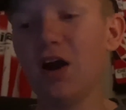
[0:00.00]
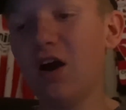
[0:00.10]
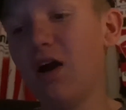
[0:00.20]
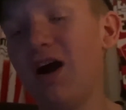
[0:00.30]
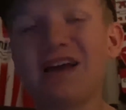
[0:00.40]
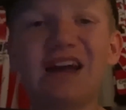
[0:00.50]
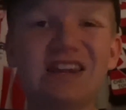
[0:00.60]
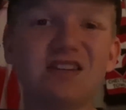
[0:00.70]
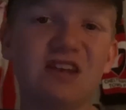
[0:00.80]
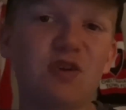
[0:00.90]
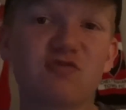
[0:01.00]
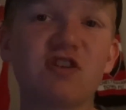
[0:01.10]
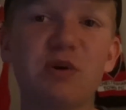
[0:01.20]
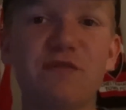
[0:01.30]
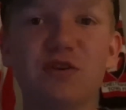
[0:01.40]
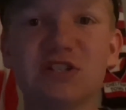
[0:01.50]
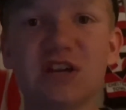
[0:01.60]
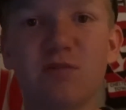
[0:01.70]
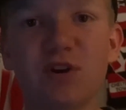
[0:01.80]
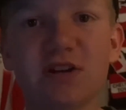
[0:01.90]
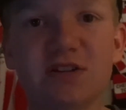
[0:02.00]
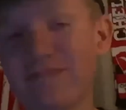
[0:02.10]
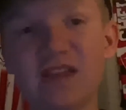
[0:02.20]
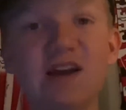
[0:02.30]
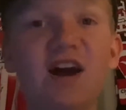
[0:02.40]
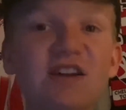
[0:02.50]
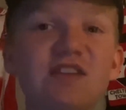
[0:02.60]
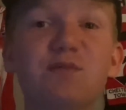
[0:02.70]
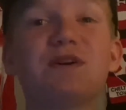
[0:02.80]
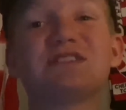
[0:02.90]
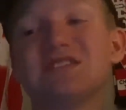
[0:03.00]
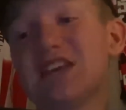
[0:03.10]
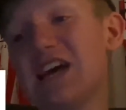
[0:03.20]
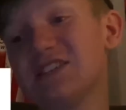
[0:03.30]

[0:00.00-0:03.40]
I can agree with you in some ways. Another person says,